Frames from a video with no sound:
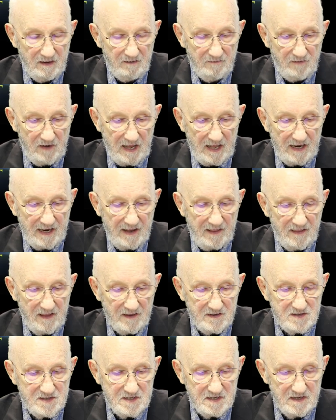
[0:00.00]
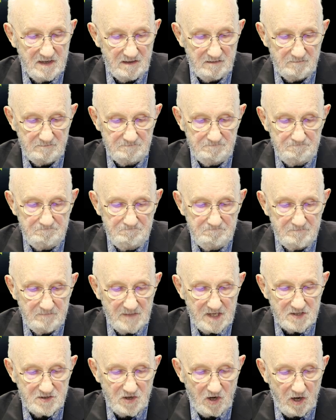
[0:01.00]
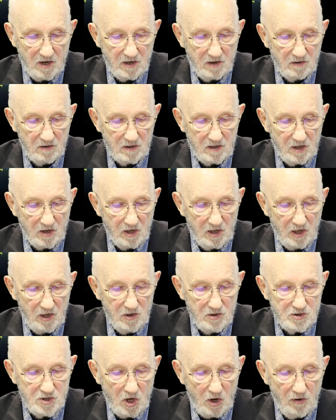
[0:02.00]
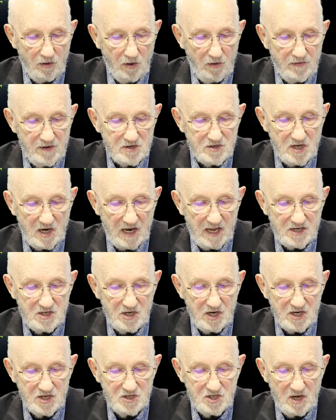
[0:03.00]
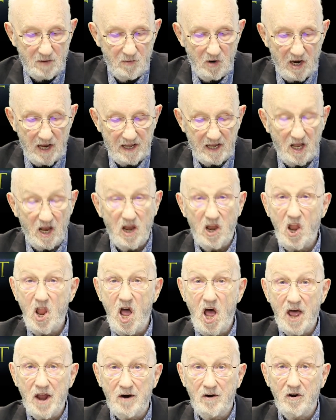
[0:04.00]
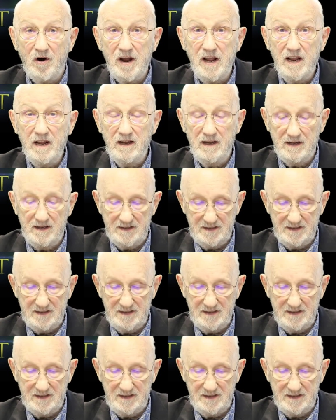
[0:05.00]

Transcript: Finally, this article concludes, although this election is somewhat like a lottery,